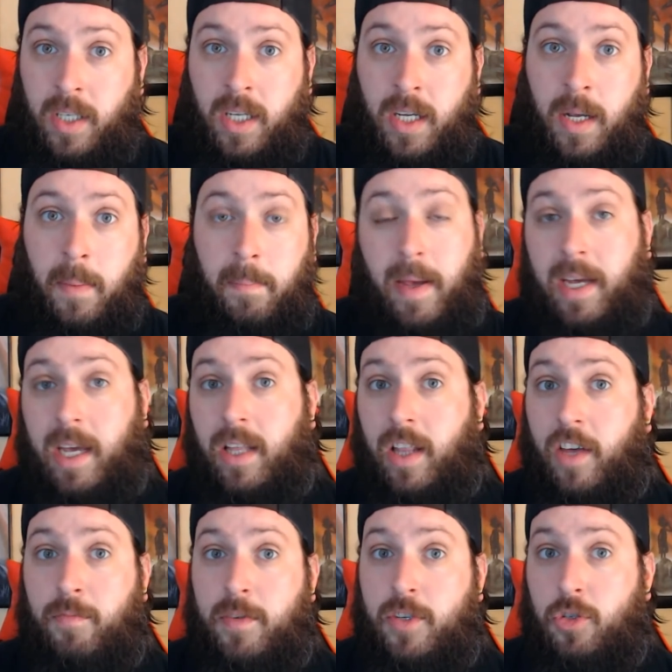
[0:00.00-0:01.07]
making life
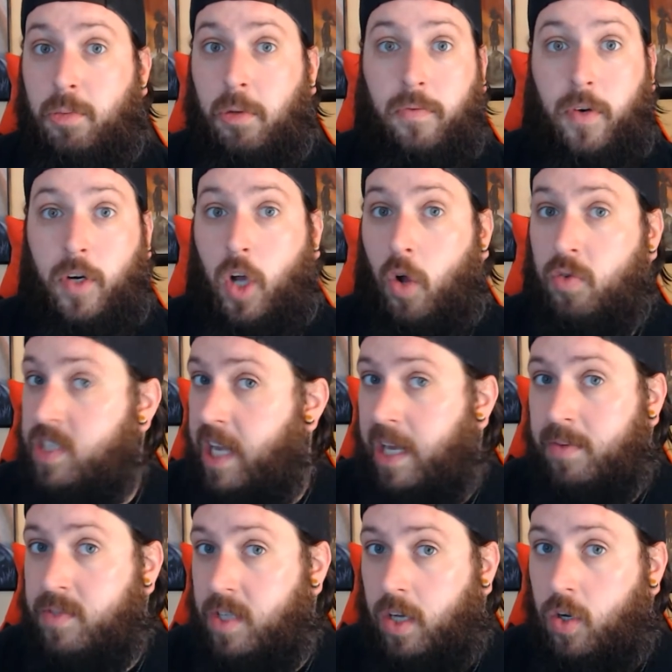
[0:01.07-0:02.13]
miserable for coast
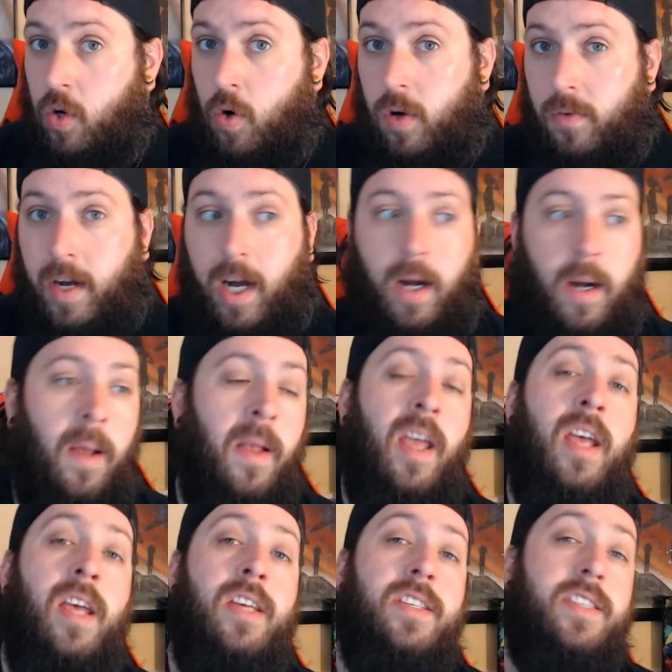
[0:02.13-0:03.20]
towns along Corvair.
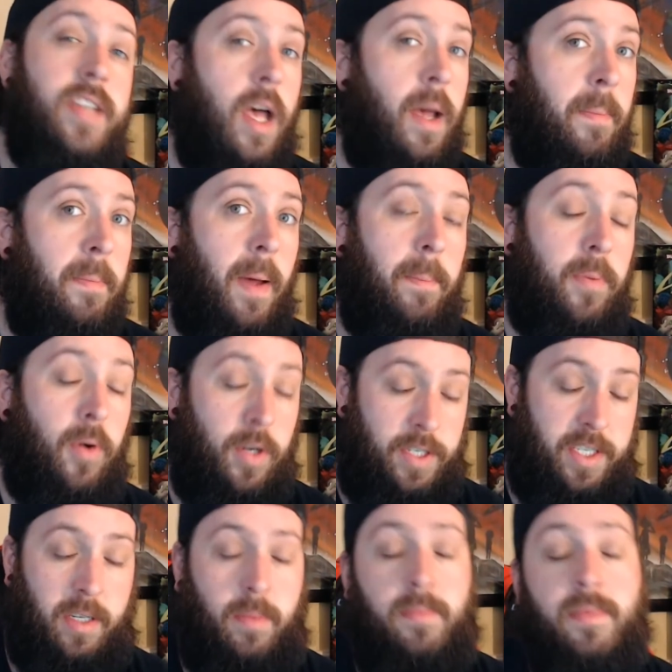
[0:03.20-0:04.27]
Some
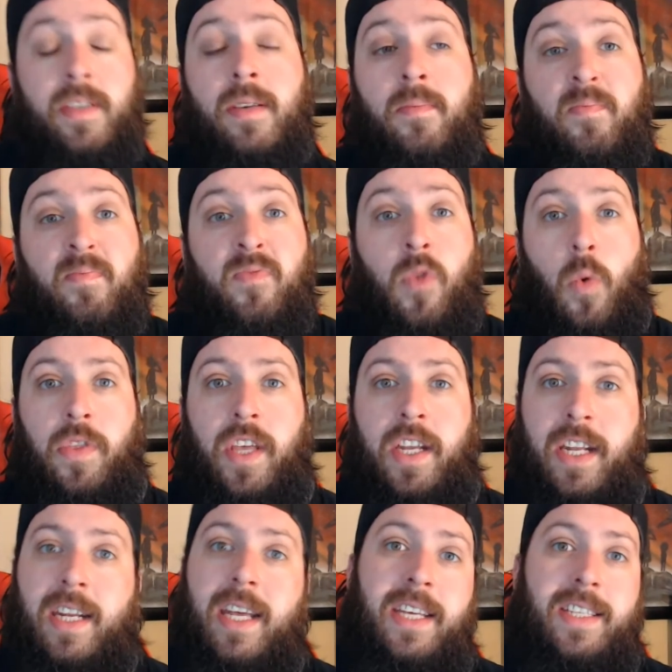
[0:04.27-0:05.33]
princedoms, what they
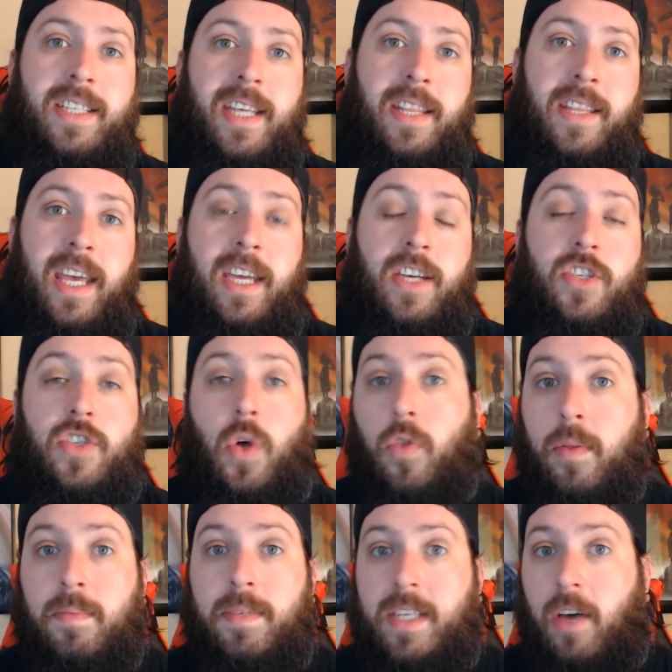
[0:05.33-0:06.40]
did is they sold
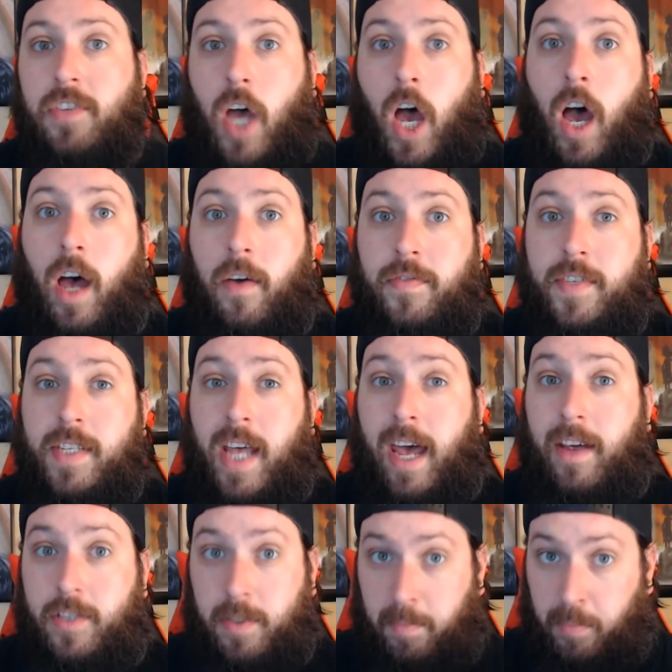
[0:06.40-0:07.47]
themselves off
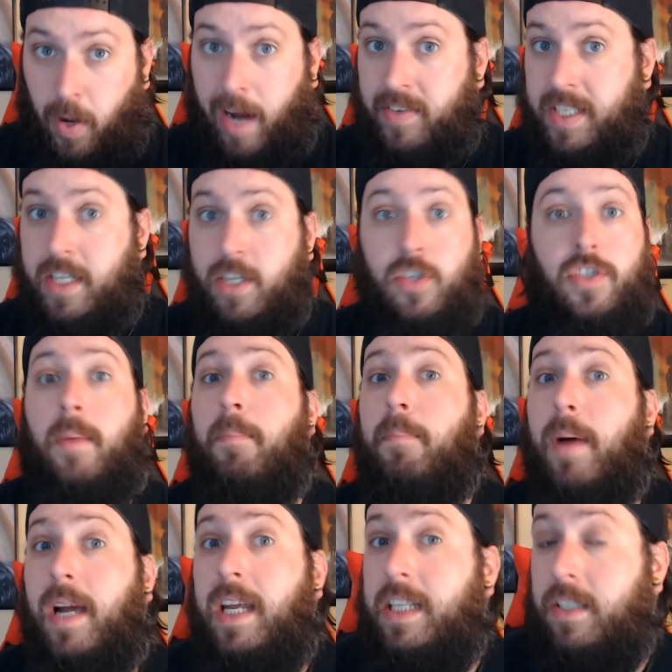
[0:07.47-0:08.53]
as privateers and
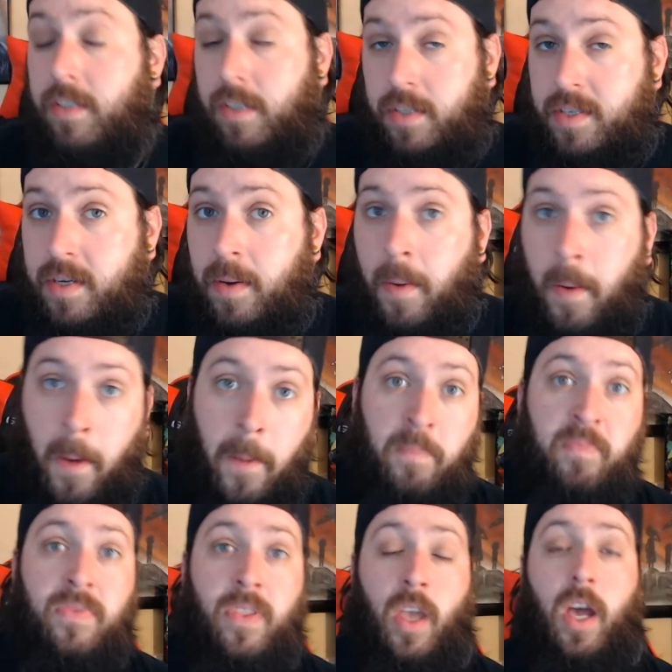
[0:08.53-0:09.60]
buccaneers
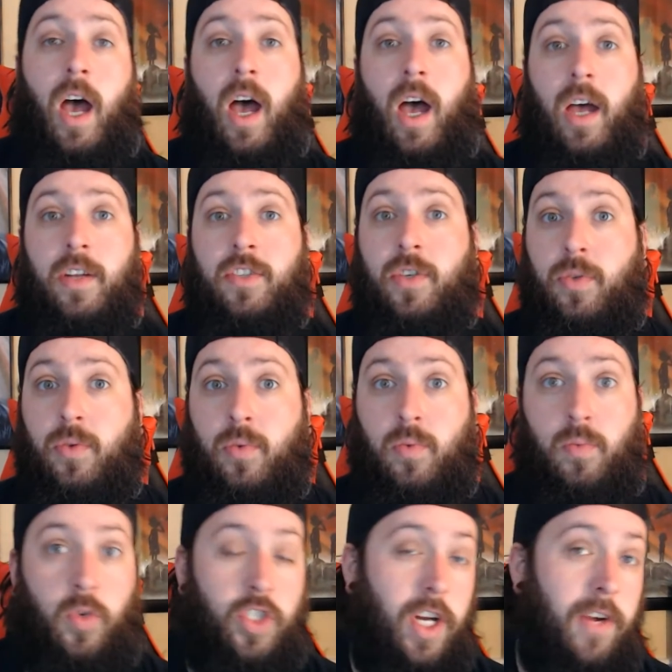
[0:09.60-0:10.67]
to
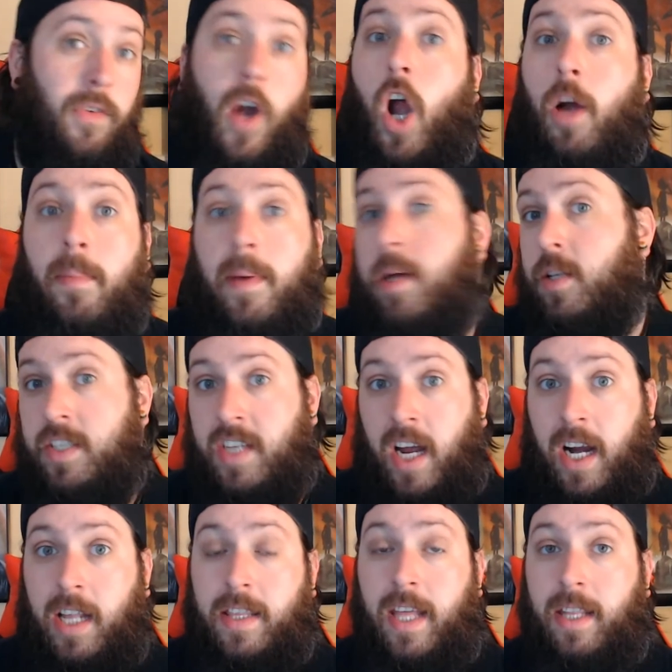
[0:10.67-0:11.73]
whichever army
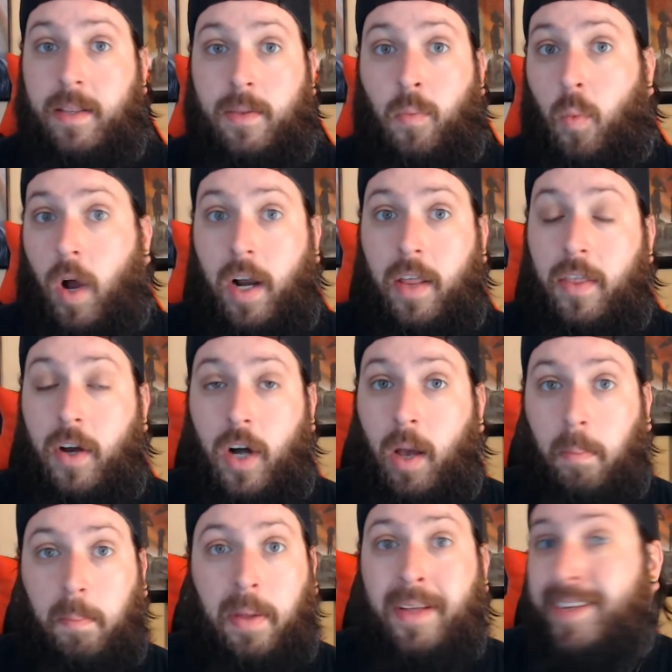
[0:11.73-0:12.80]
decided that wanted their
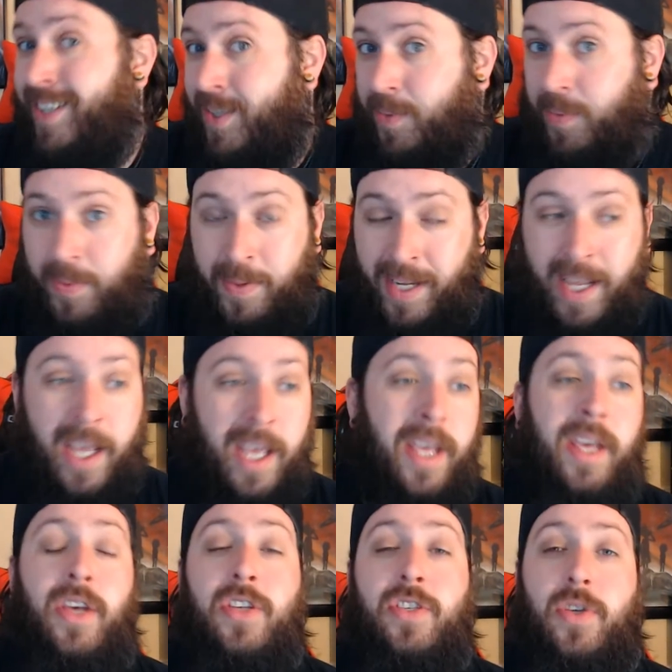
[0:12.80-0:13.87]
help.
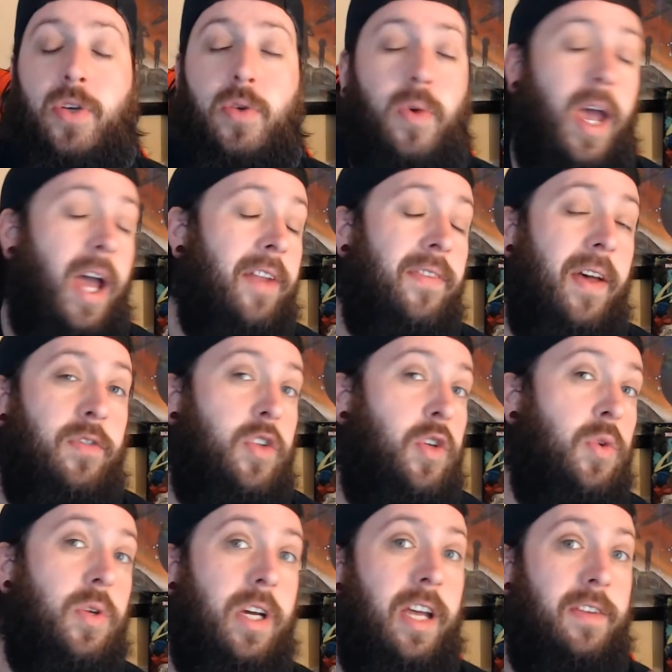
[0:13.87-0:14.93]
So you kind of have two
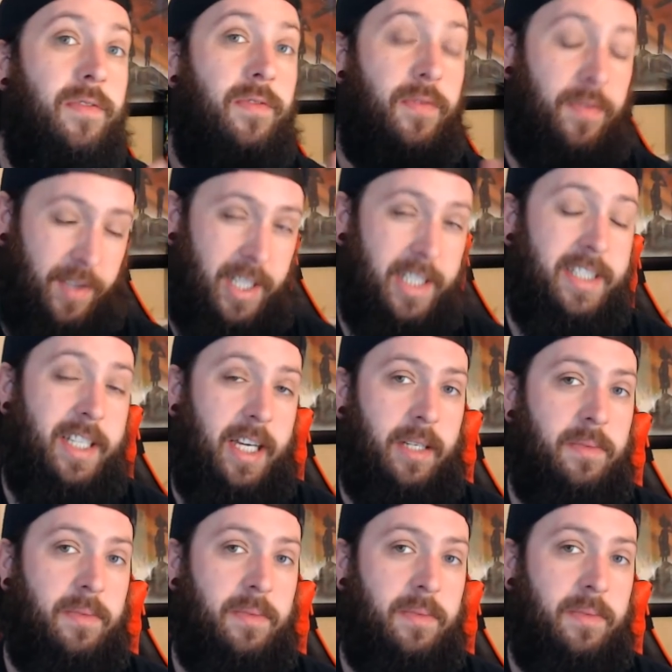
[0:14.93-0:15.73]
conflicting